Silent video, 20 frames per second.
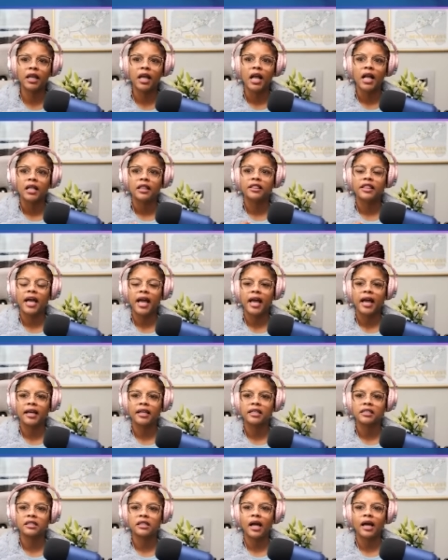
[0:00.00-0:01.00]
that
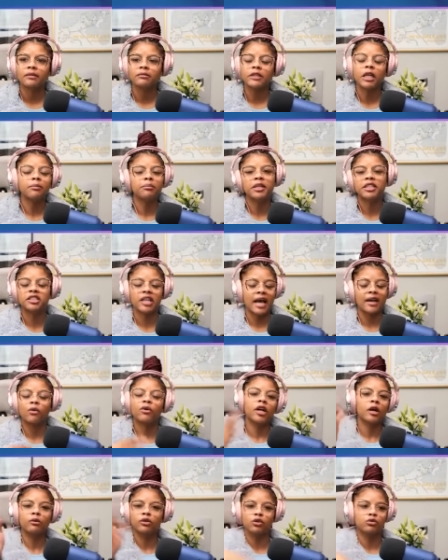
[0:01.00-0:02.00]
is like, bitch, I don't
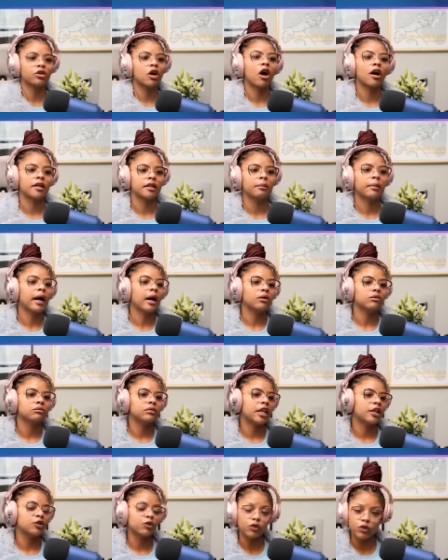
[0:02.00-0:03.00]
care what you're talking about.
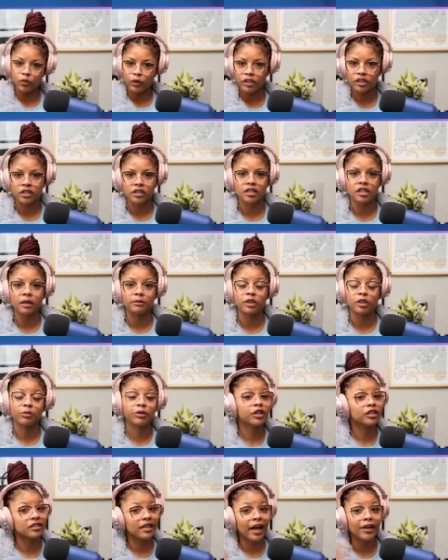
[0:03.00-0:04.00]
And you switch the subject
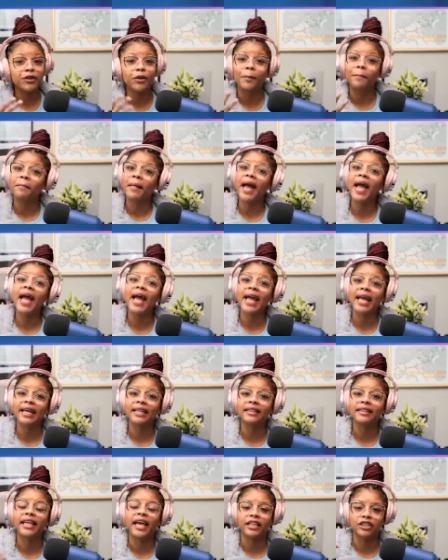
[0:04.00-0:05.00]
because now you're mad
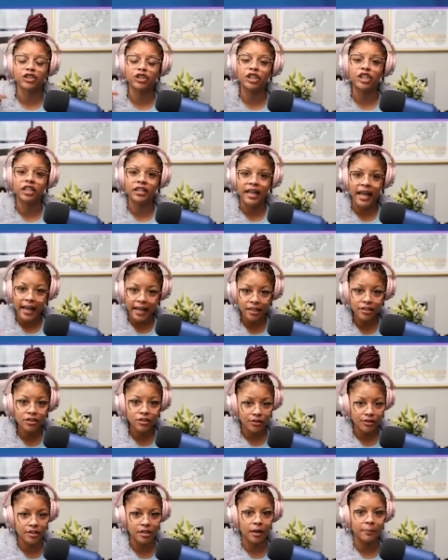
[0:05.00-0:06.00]
that she could answer
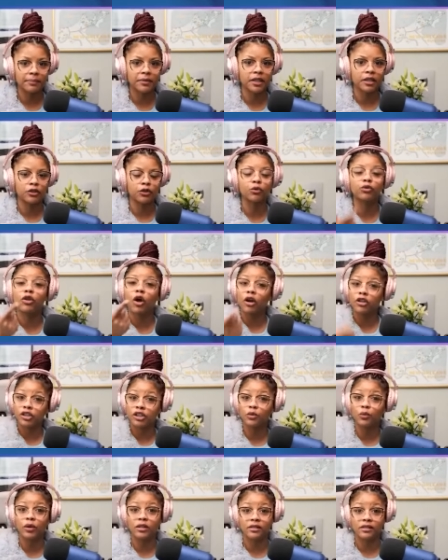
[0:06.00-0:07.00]
something you thought she
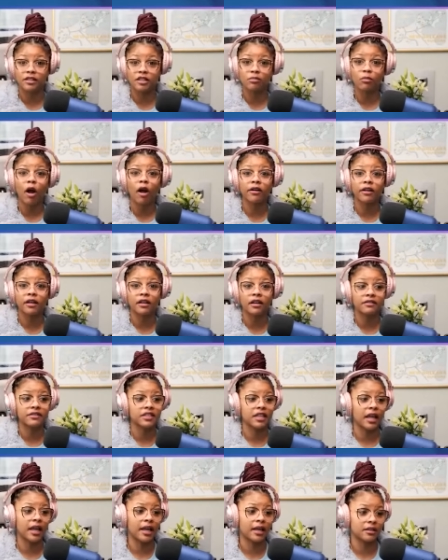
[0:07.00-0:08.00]
wasn't smart enough
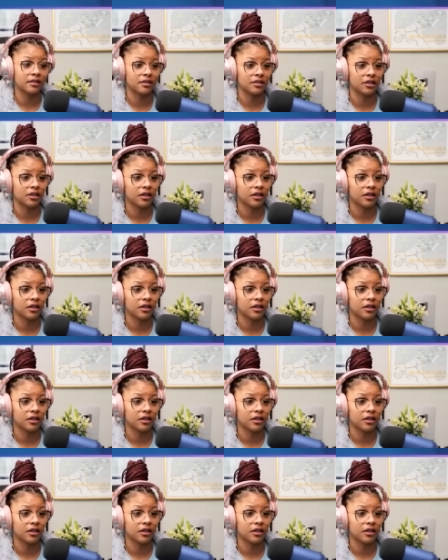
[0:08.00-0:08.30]
to answer.